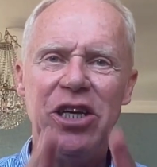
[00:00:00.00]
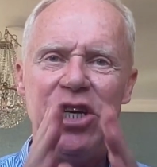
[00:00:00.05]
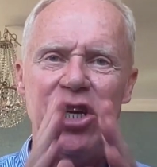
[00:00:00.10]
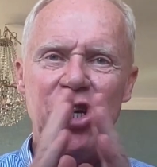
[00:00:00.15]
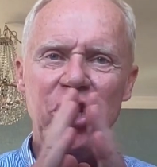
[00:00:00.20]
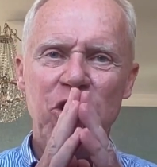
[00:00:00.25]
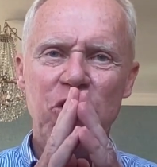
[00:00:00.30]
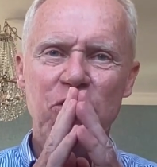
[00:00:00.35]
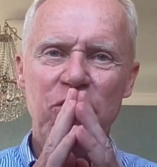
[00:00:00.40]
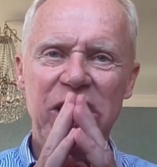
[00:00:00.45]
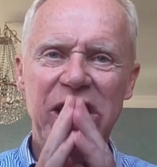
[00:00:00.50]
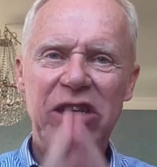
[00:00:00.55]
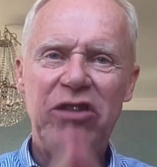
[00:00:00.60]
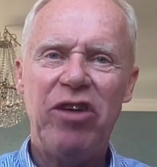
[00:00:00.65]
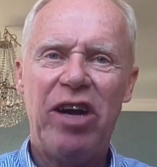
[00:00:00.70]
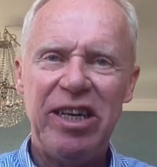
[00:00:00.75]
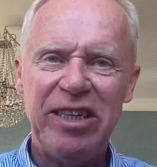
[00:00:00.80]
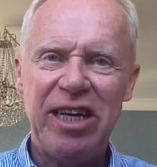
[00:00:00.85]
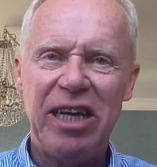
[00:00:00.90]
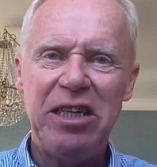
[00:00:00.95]
You need
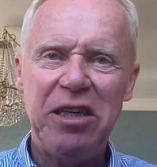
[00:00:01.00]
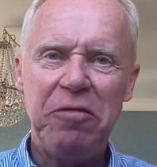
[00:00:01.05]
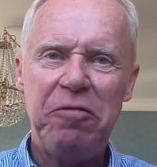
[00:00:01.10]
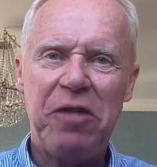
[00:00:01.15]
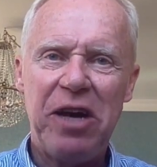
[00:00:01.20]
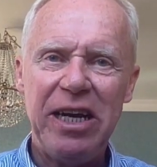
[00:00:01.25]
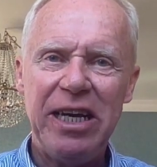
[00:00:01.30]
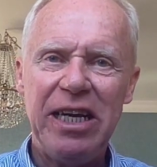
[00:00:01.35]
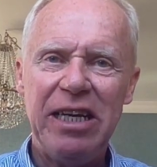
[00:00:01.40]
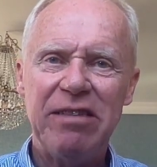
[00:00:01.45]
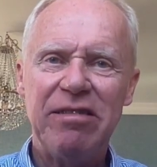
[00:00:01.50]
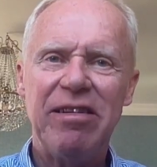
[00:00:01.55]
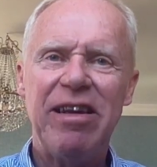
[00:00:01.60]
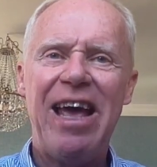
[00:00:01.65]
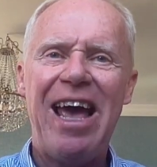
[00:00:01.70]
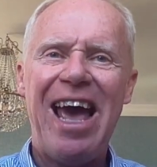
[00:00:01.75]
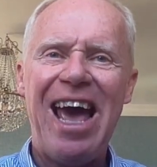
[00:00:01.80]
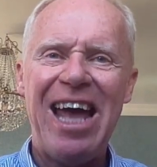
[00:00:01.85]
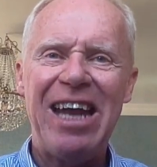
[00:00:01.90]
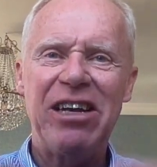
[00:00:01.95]
to identify it
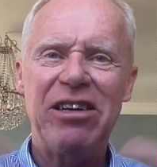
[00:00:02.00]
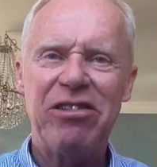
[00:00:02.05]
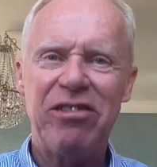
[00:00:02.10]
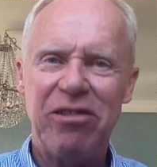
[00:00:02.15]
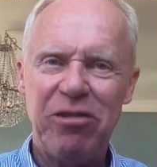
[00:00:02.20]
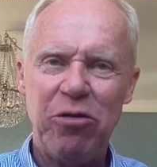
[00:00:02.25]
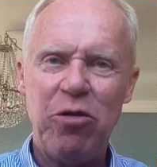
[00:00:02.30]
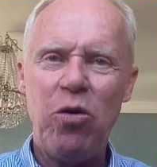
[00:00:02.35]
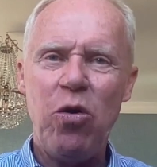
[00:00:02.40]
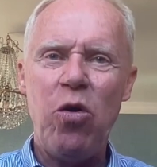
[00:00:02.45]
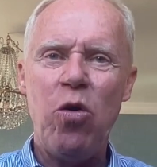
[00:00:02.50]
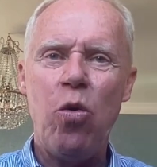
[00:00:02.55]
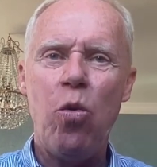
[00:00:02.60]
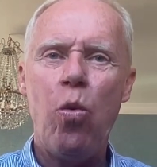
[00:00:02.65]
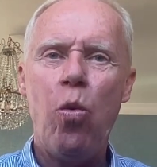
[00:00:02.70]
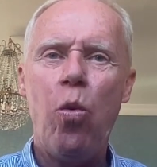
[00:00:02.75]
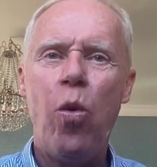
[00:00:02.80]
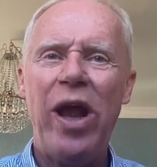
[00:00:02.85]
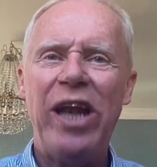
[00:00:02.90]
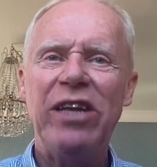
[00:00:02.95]
and
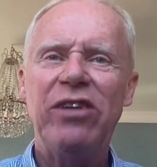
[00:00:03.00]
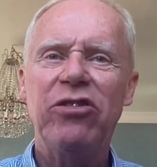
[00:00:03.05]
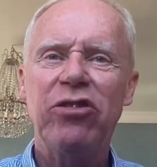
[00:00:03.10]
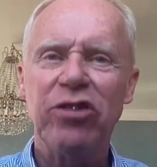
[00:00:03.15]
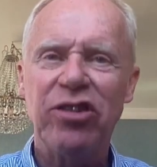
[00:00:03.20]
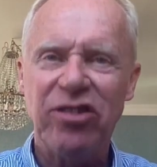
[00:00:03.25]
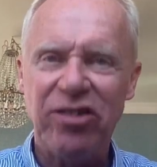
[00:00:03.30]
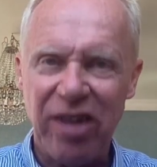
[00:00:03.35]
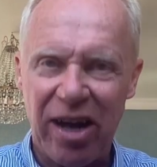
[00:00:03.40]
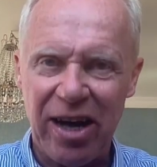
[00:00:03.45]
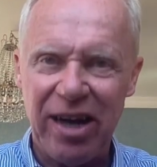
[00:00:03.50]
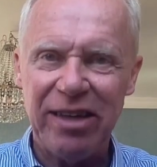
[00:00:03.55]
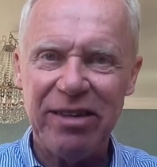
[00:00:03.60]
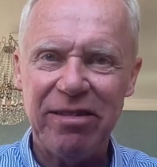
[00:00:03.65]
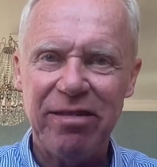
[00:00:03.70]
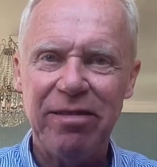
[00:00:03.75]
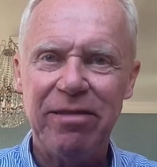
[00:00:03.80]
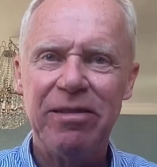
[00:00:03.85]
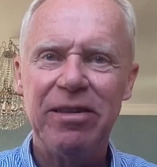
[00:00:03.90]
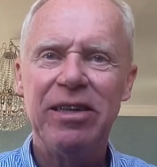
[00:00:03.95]
when to
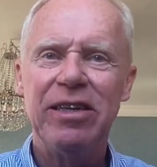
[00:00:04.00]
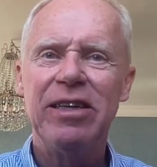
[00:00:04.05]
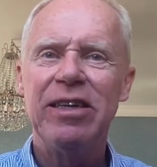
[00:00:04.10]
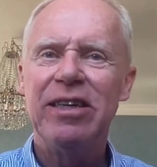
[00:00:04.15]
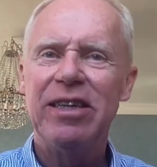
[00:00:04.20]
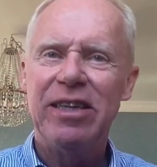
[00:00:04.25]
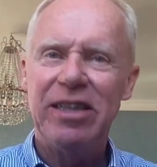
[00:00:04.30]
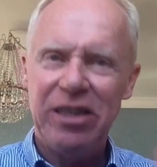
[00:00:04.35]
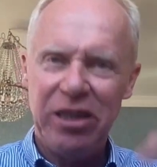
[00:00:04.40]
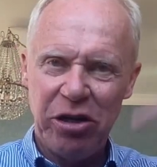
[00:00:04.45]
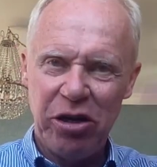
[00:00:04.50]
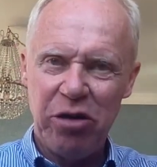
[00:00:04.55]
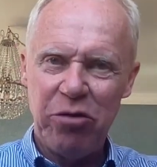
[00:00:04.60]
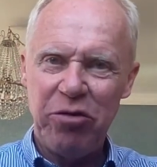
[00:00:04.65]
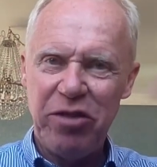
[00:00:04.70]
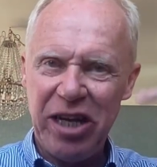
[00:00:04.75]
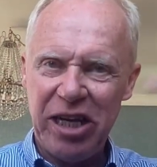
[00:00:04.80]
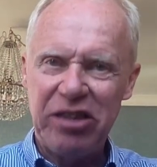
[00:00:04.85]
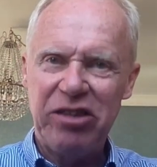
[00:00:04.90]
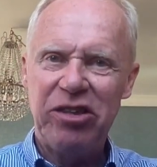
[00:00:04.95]
start.
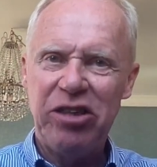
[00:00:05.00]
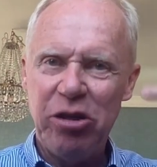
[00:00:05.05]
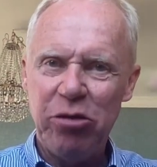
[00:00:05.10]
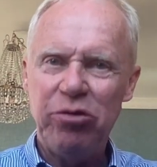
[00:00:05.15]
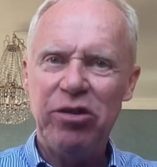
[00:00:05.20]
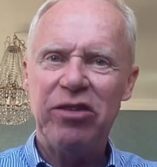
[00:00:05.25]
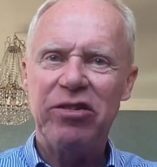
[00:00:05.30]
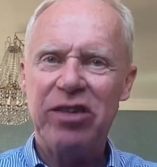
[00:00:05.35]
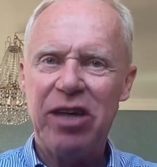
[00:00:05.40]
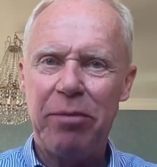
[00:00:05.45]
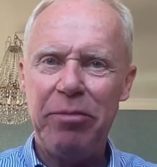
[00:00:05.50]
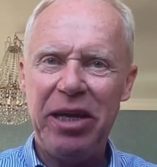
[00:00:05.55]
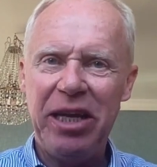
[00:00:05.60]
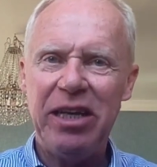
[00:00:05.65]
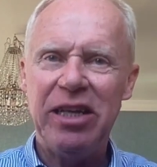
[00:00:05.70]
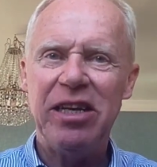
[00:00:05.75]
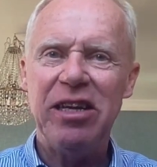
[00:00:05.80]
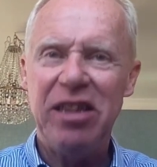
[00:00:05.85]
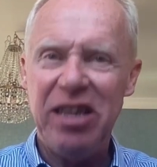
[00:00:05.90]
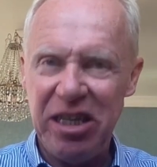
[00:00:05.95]
The excuses come
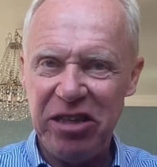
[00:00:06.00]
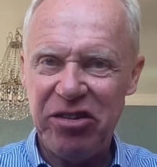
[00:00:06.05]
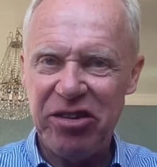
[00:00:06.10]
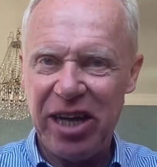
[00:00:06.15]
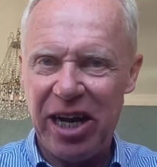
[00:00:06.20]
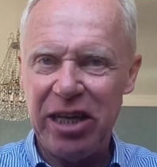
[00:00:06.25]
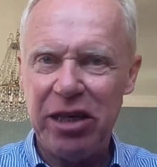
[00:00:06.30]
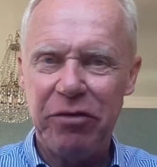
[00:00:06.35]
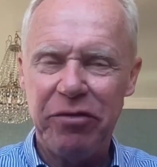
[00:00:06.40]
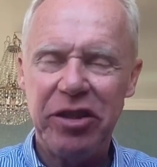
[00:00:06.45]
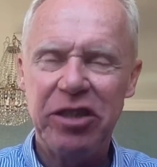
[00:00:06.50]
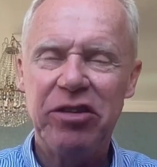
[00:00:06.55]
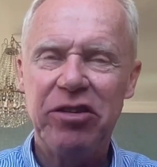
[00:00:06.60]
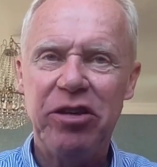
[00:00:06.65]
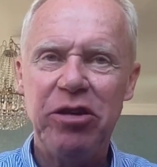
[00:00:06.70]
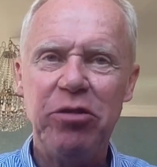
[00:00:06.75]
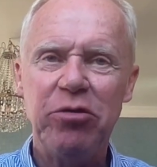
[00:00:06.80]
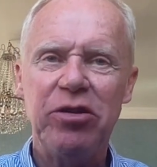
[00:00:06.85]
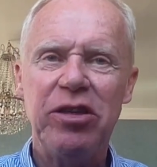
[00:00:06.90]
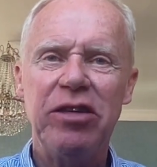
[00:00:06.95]
in, these kind of
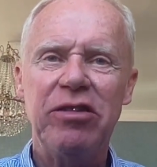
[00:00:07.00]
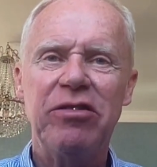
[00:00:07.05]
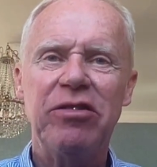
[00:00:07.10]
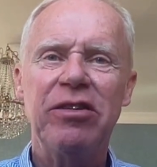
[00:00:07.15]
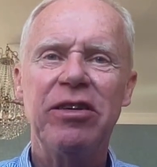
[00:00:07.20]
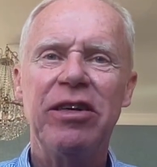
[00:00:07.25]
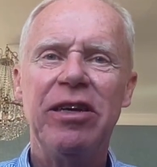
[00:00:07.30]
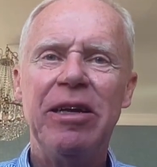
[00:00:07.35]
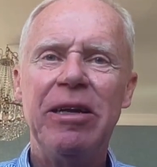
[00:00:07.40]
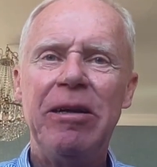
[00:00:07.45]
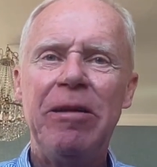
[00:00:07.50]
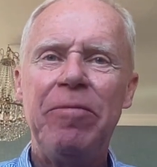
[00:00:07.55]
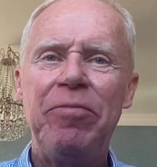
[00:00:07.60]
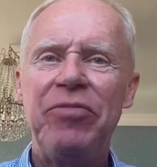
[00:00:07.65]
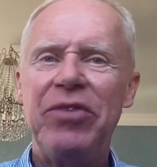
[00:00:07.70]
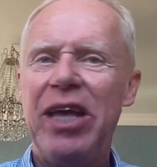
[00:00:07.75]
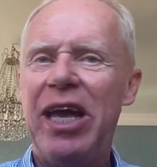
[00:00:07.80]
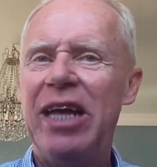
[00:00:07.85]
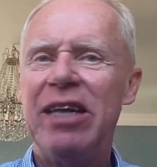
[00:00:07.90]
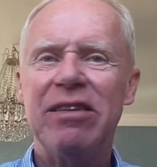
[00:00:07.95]
excuses,
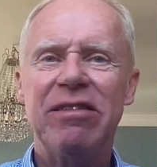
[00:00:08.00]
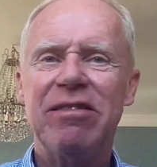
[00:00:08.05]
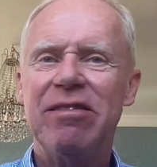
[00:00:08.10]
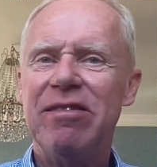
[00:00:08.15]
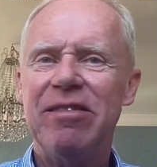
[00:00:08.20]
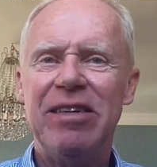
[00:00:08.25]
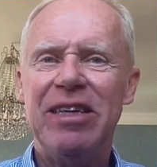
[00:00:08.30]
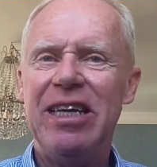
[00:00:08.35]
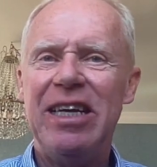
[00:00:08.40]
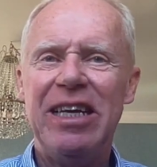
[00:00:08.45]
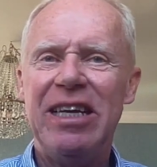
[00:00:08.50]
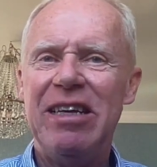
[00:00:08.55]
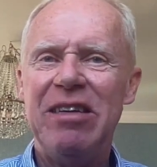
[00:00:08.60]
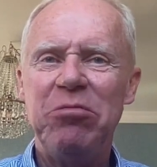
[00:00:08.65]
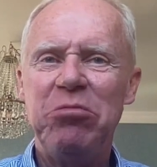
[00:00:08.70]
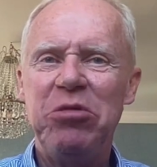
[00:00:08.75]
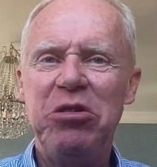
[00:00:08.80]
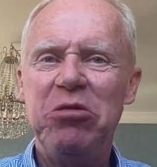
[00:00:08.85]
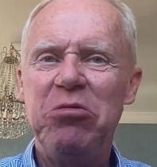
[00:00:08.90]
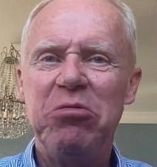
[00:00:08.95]
and
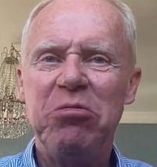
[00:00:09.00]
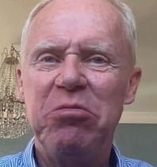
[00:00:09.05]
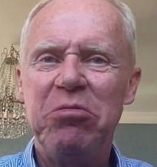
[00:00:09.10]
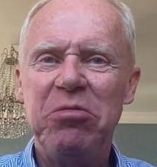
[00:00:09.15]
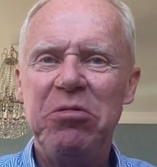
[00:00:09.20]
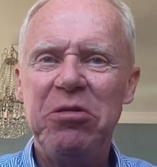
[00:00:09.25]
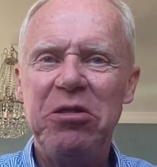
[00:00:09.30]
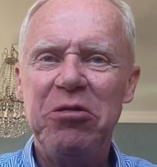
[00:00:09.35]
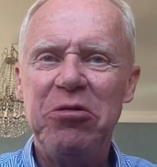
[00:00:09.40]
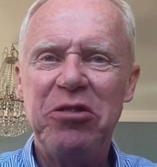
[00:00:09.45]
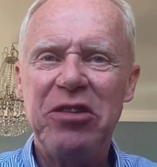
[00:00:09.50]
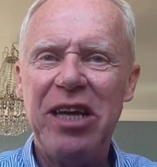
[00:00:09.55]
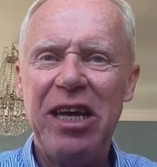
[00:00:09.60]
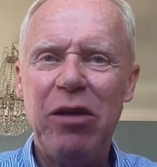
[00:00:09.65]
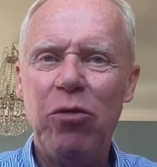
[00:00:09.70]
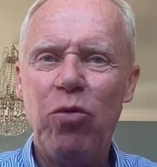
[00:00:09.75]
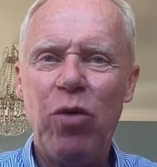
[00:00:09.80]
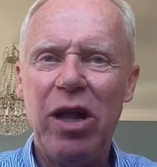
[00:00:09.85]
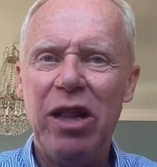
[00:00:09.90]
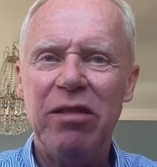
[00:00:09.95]
you say,
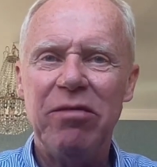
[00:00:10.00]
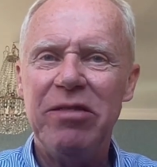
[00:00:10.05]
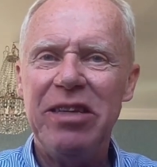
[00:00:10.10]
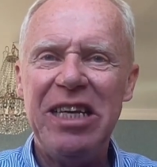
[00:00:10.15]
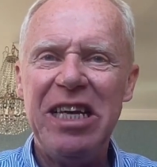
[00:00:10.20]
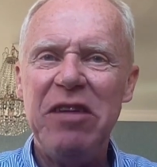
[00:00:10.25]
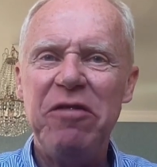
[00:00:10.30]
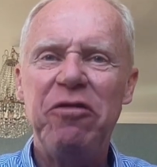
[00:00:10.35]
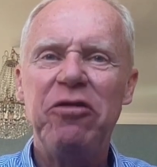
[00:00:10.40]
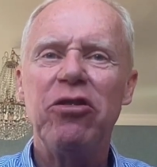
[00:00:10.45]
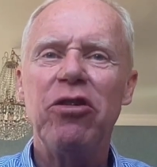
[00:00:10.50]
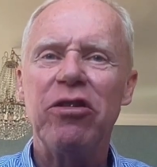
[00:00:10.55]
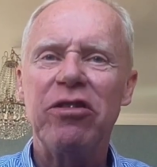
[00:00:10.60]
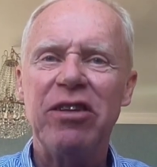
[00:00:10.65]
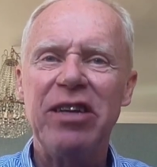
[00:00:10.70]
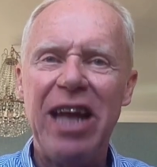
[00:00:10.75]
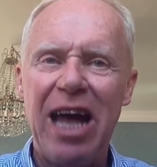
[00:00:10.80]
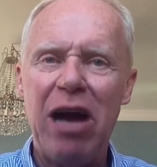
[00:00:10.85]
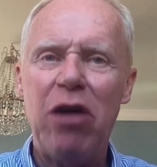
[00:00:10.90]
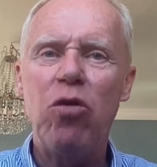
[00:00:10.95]
well, if not
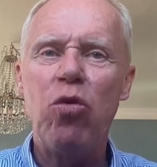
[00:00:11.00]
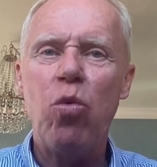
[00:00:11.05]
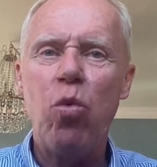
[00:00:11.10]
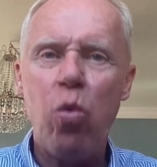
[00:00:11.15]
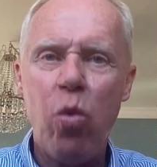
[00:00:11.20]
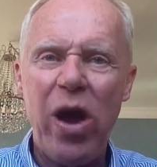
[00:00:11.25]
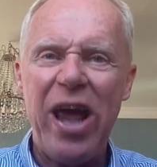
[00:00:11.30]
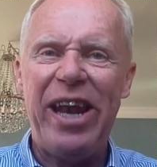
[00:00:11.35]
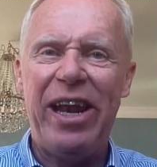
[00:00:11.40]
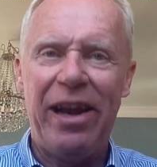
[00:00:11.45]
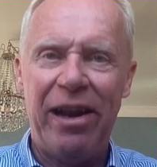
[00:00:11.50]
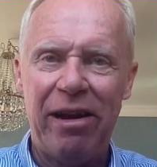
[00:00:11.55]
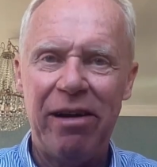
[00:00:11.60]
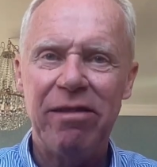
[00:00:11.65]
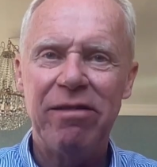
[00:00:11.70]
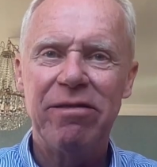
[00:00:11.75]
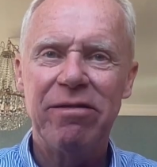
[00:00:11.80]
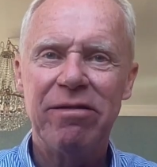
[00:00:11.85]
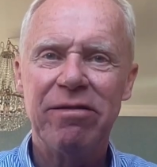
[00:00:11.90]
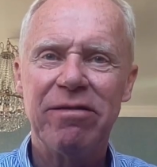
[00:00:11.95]
now, when?
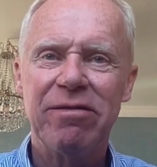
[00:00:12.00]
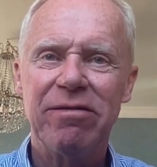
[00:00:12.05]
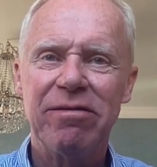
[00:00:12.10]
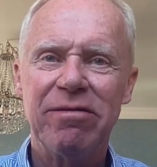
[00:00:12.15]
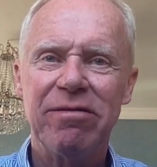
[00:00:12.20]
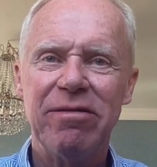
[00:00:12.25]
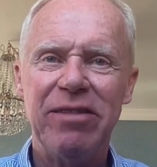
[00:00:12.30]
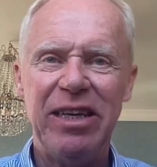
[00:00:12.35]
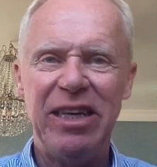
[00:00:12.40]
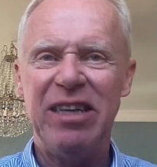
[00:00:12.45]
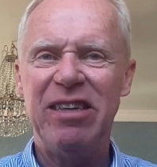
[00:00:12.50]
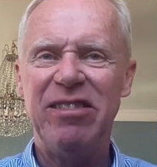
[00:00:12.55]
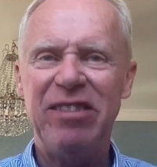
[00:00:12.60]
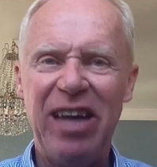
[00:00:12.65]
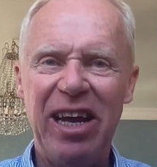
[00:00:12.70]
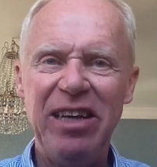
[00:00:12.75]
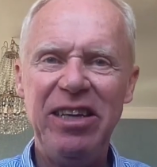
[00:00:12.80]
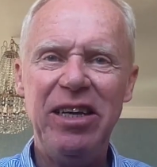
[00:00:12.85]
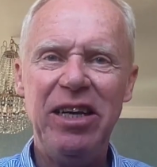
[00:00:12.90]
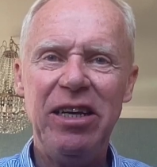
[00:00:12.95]
In
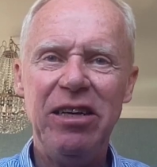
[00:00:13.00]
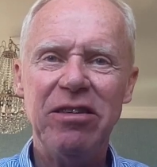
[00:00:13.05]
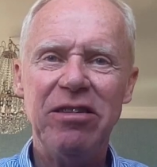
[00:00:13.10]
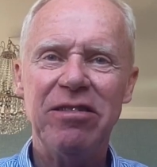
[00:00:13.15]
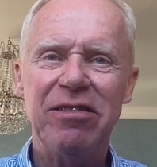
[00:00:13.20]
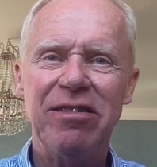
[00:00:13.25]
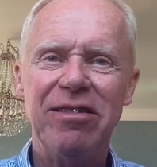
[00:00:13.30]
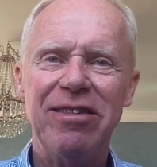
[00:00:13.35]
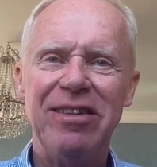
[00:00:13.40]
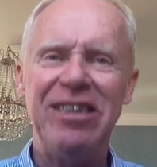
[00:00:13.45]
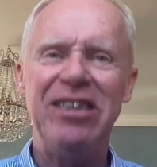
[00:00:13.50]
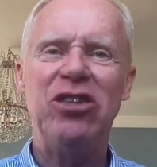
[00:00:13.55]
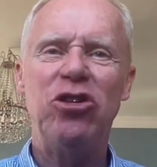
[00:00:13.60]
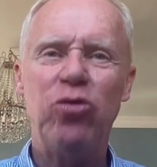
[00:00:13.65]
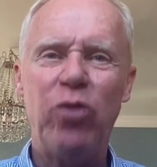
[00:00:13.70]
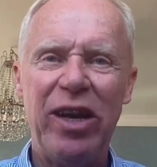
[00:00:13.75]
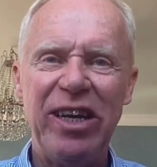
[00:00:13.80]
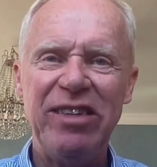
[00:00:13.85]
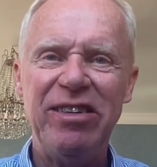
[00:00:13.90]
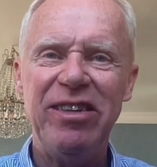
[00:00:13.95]
10 years? In
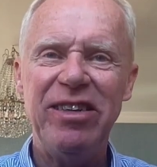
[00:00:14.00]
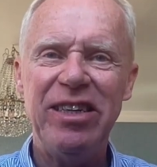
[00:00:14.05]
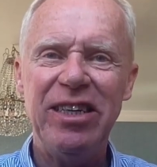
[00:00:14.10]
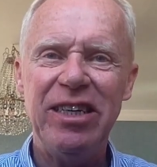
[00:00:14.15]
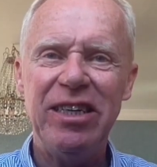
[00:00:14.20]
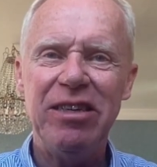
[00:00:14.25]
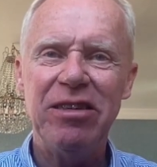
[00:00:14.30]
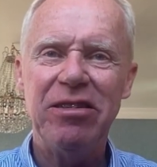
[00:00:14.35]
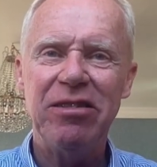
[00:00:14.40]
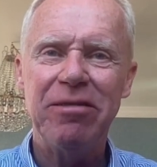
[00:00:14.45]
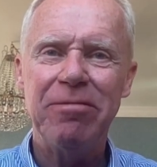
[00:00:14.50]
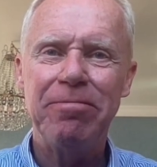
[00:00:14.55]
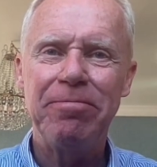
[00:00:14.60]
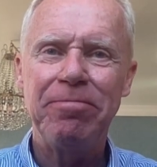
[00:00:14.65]
20 years?